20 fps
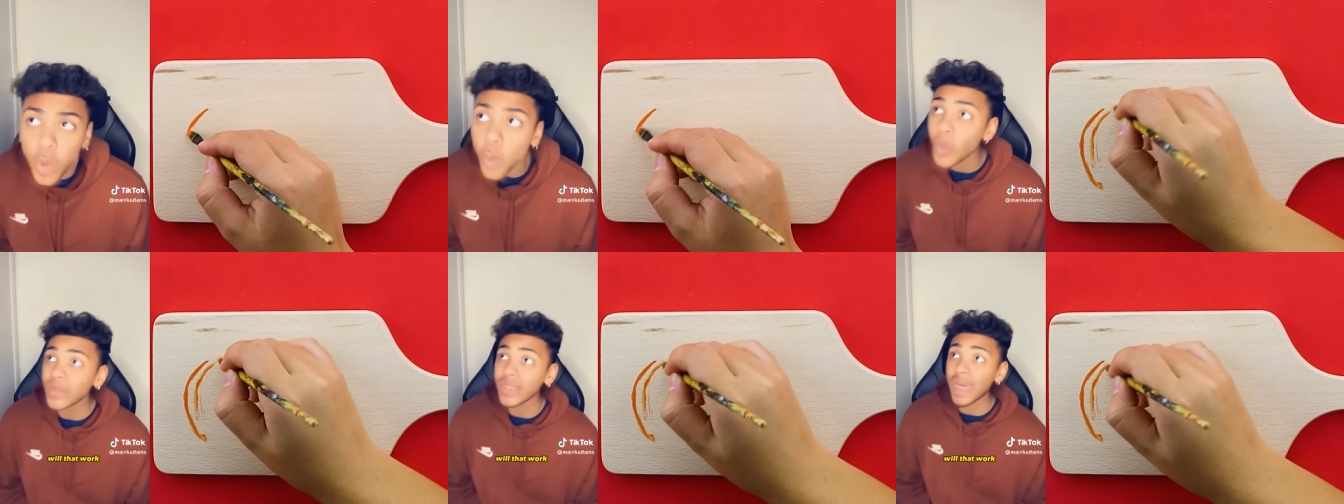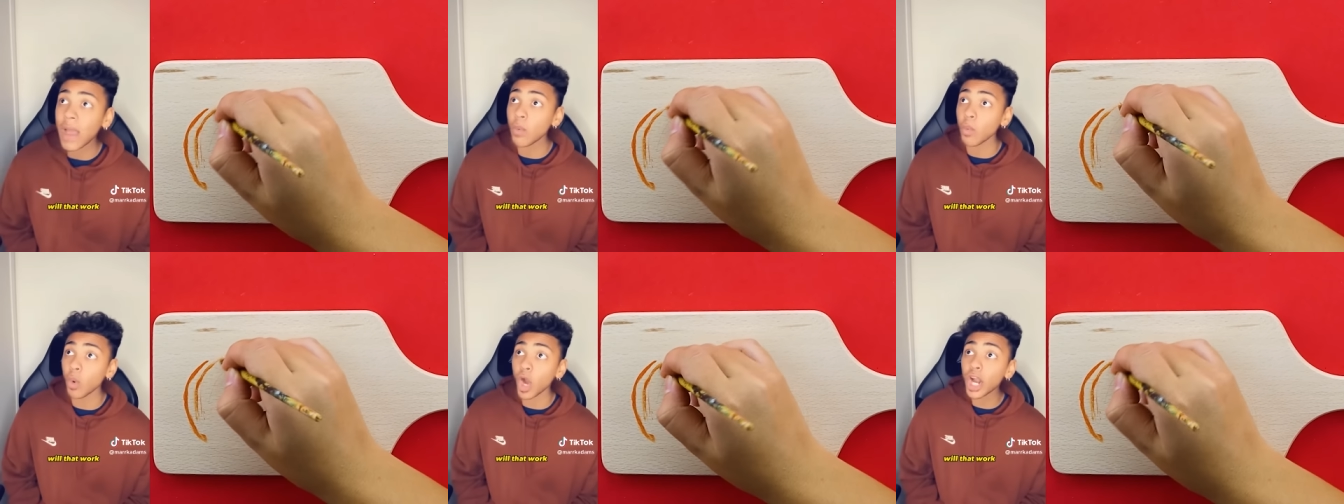Will
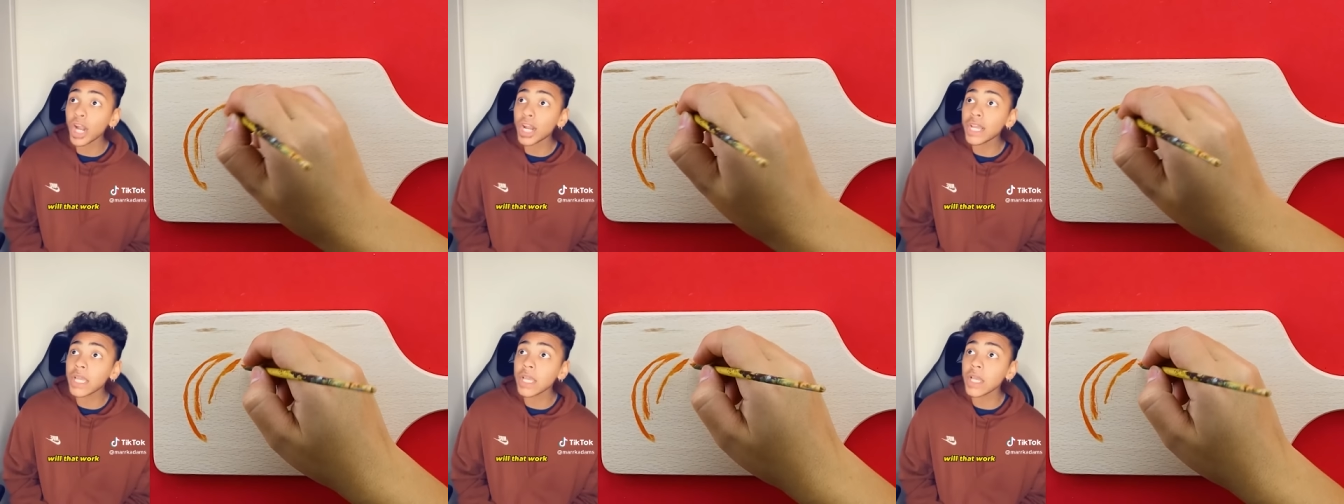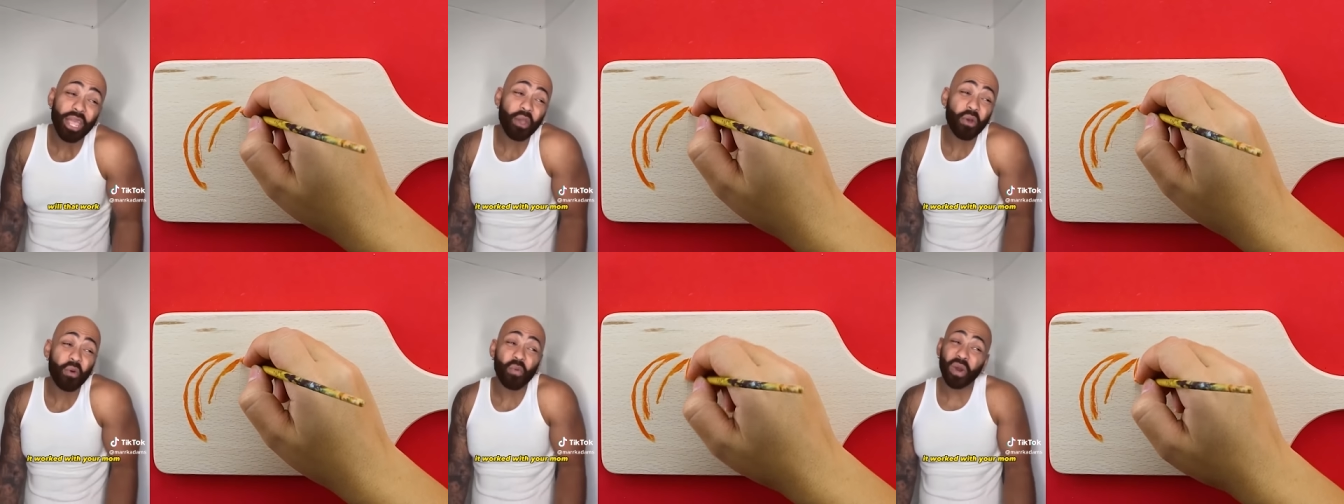that
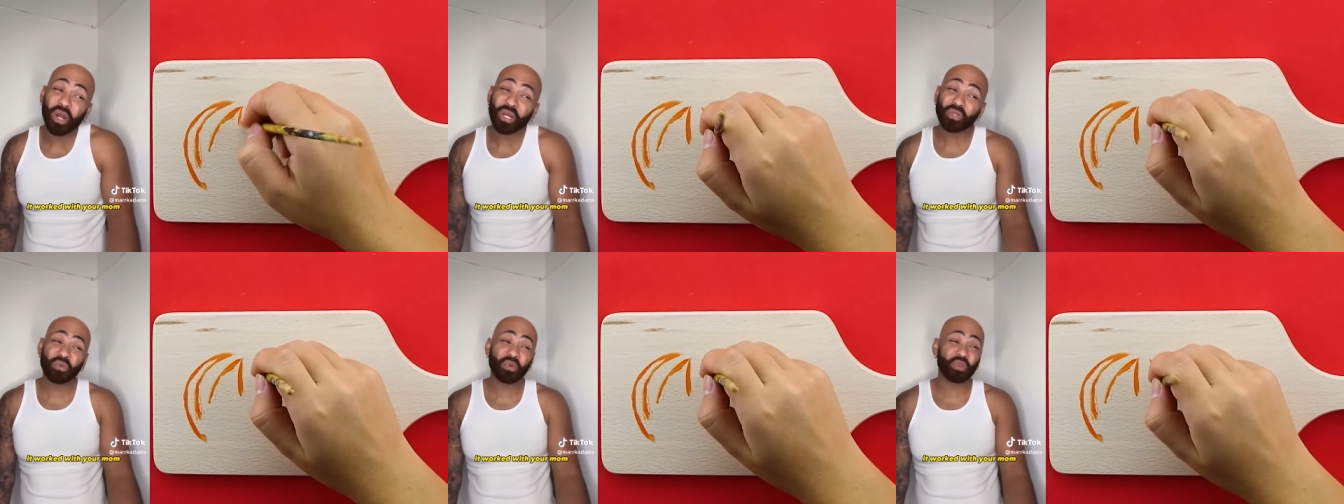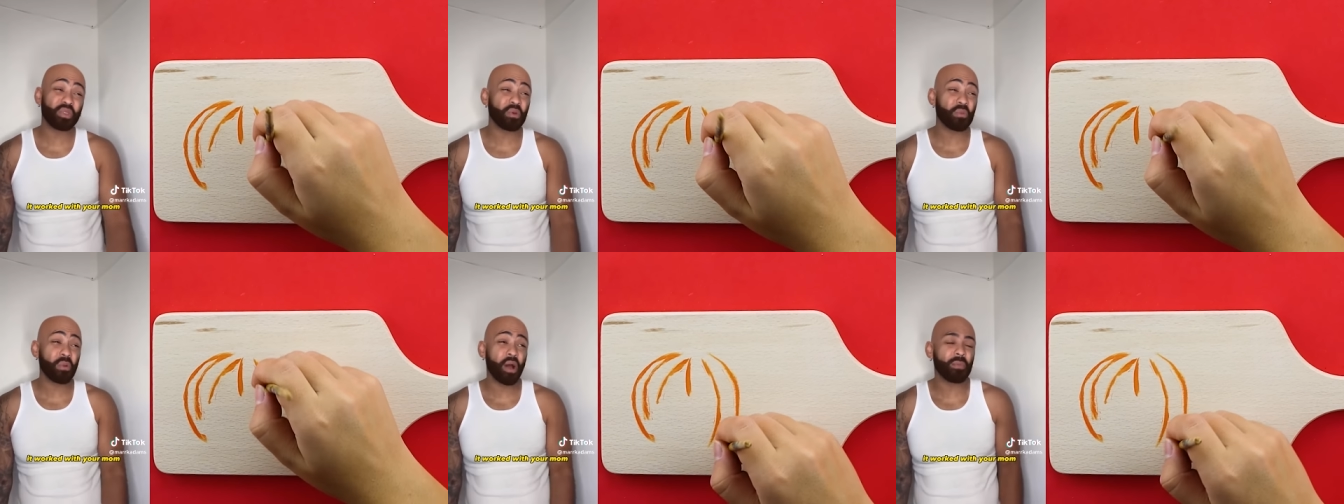work? It worked
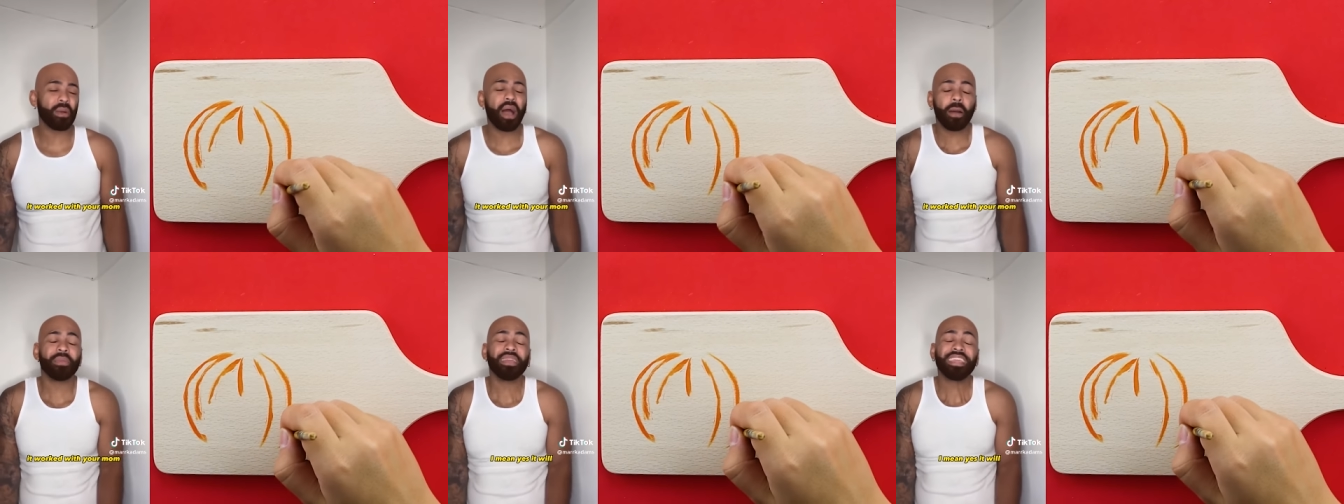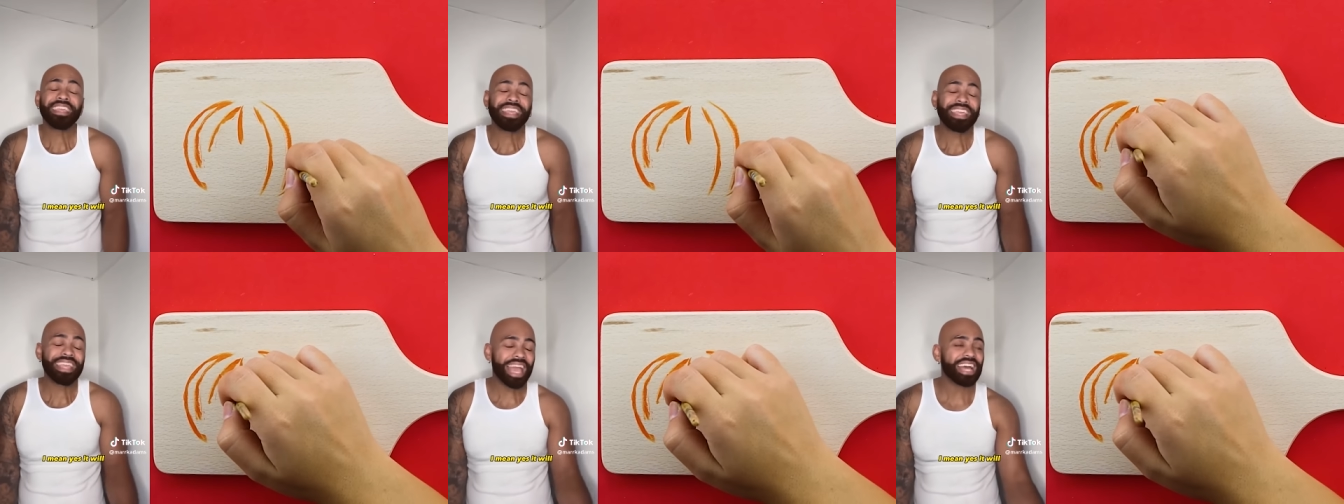with your
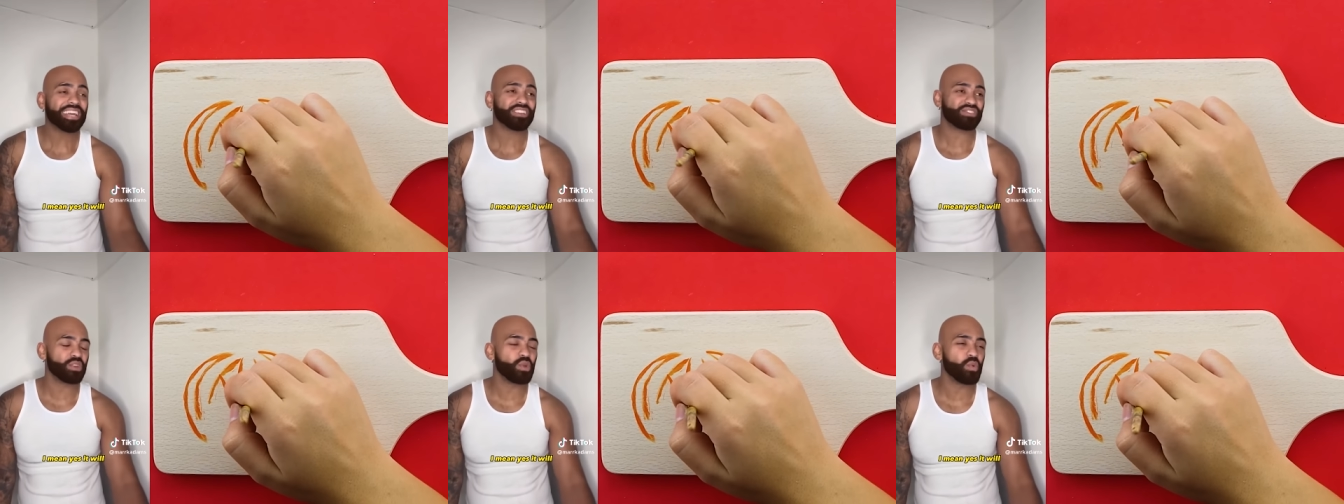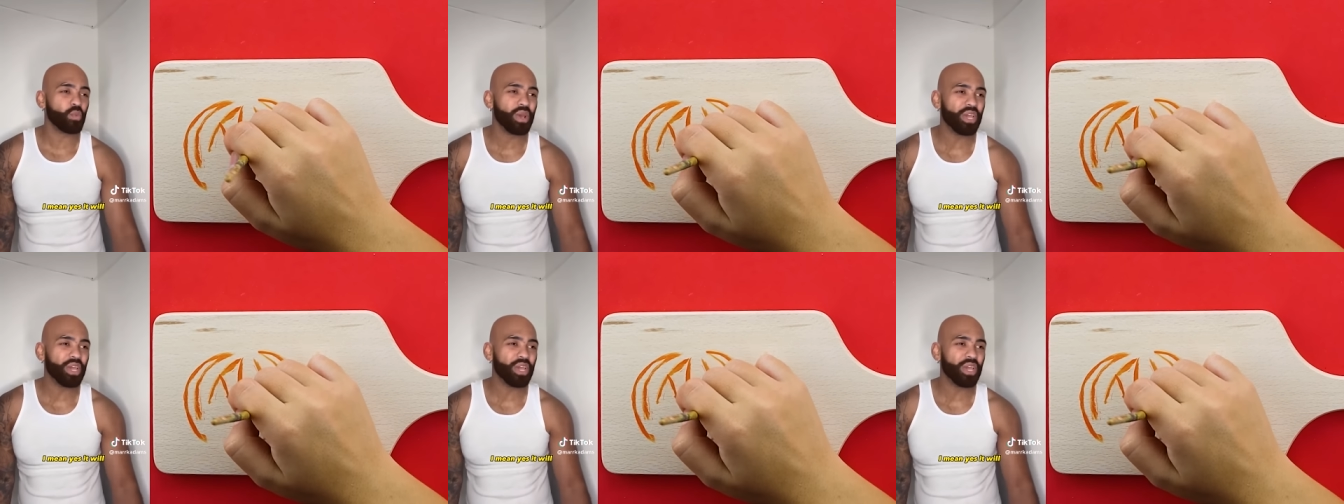mom. I mean, yes,